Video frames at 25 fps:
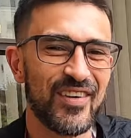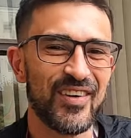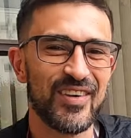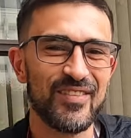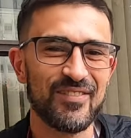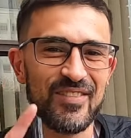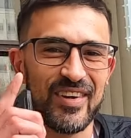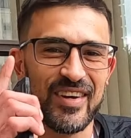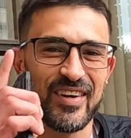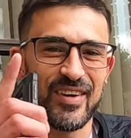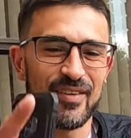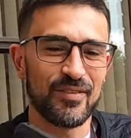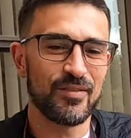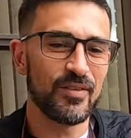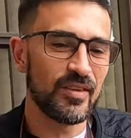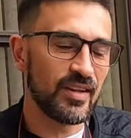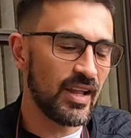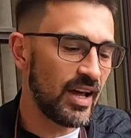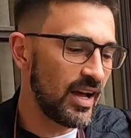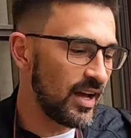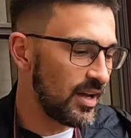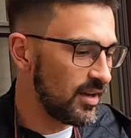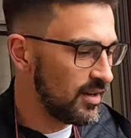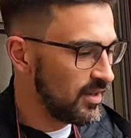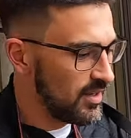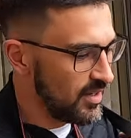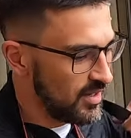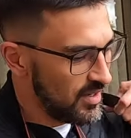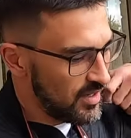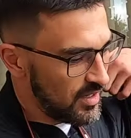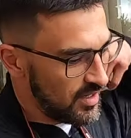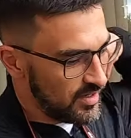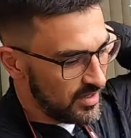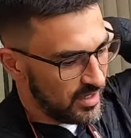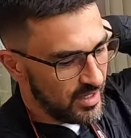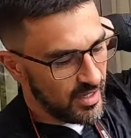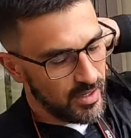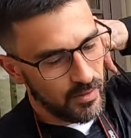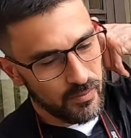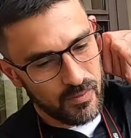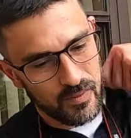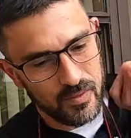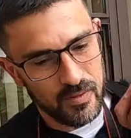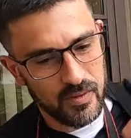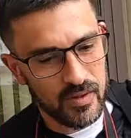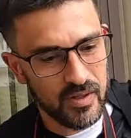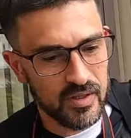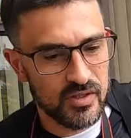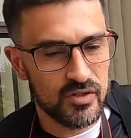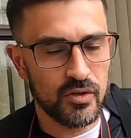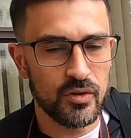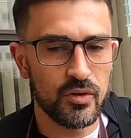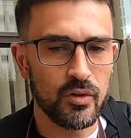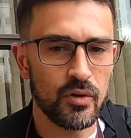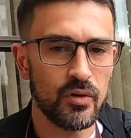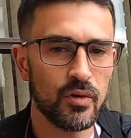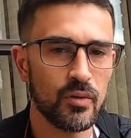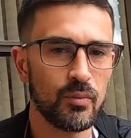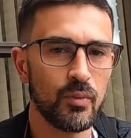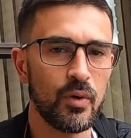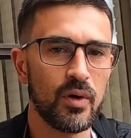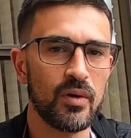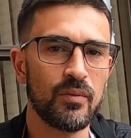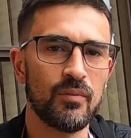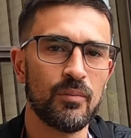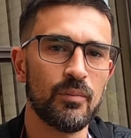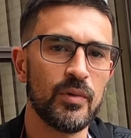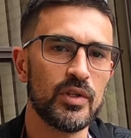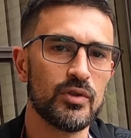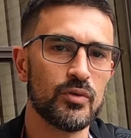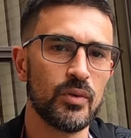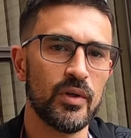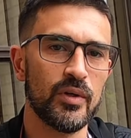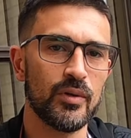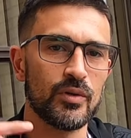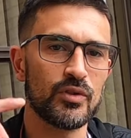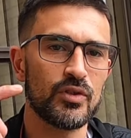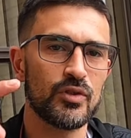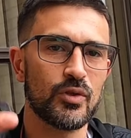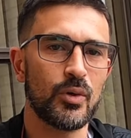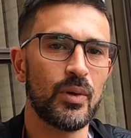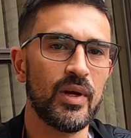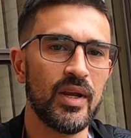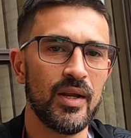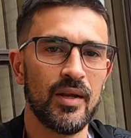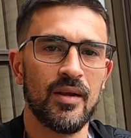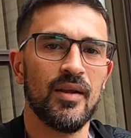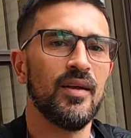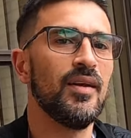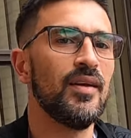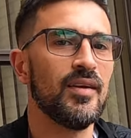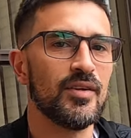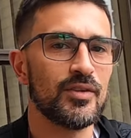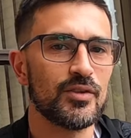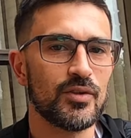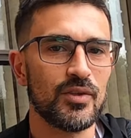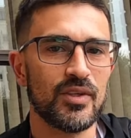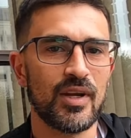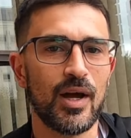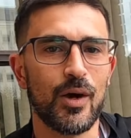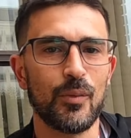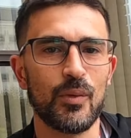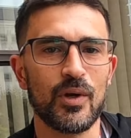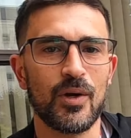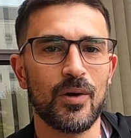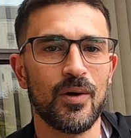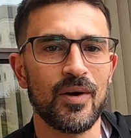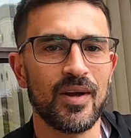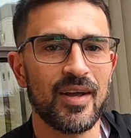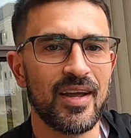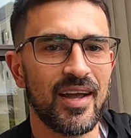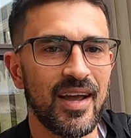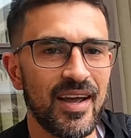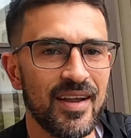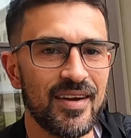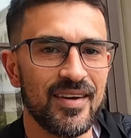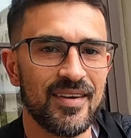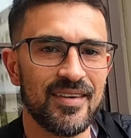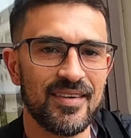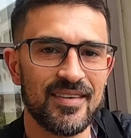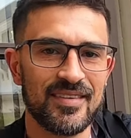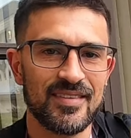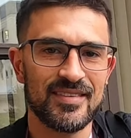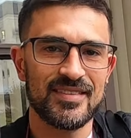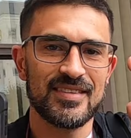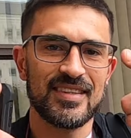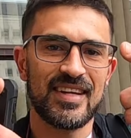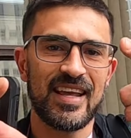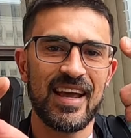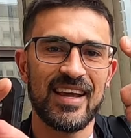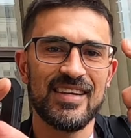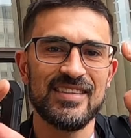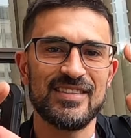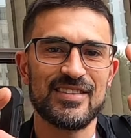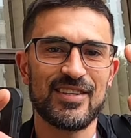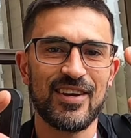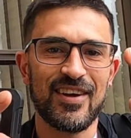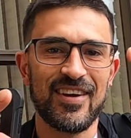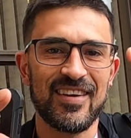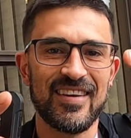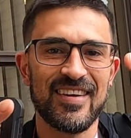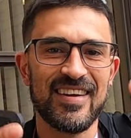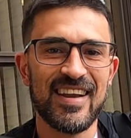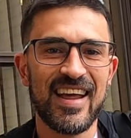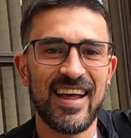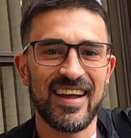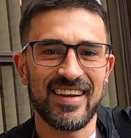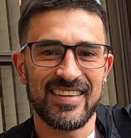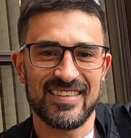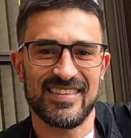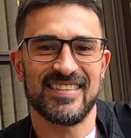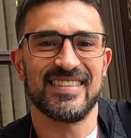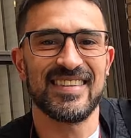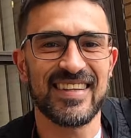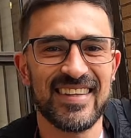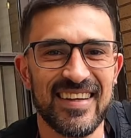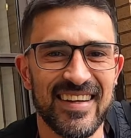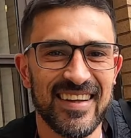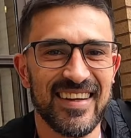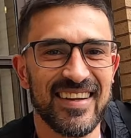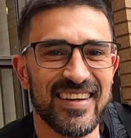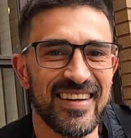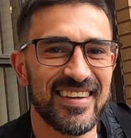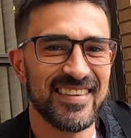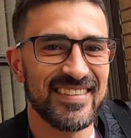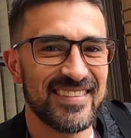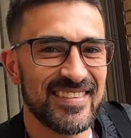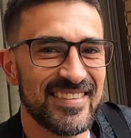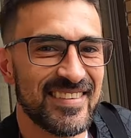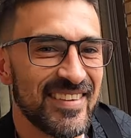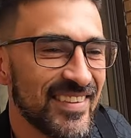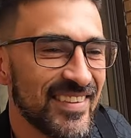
a good video for that. Yeah, that's another one between us three. So now we go again. It's Kay's turn next. Let's